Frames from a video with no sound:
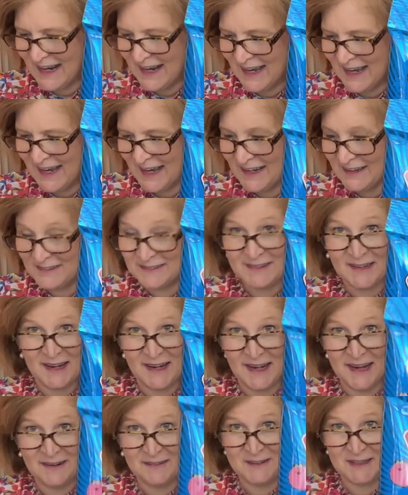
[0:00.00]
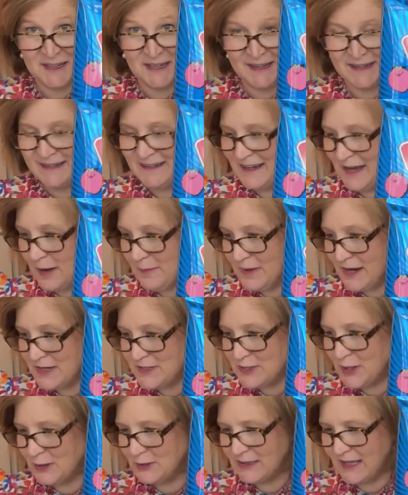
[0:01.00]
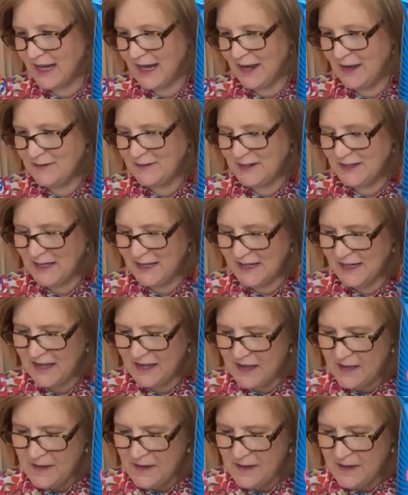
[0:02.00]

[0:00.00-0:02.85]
I would. I'm an adult and I would.